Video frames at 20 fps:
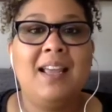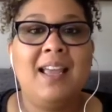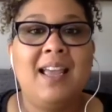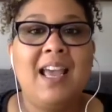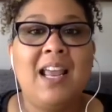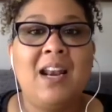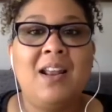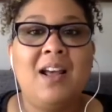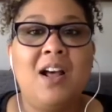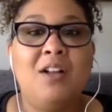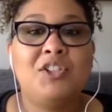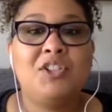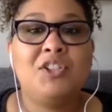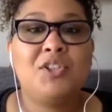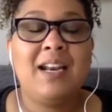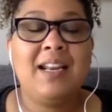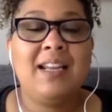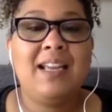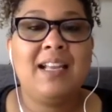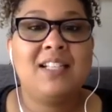and I'll try
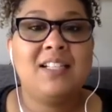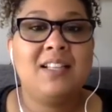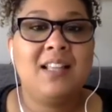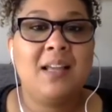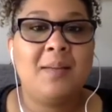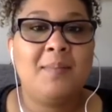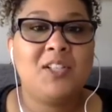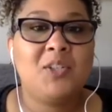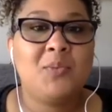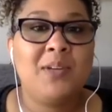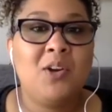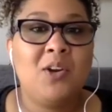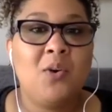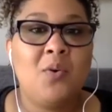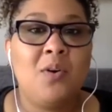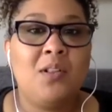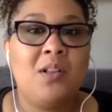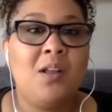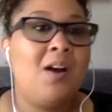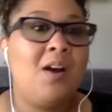to get to them as we go
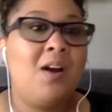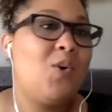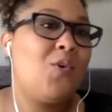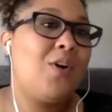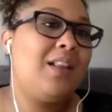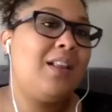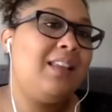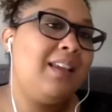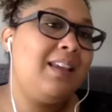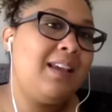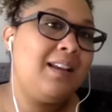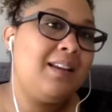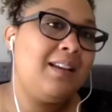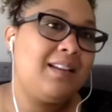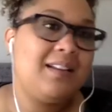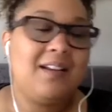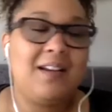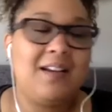along or at the end.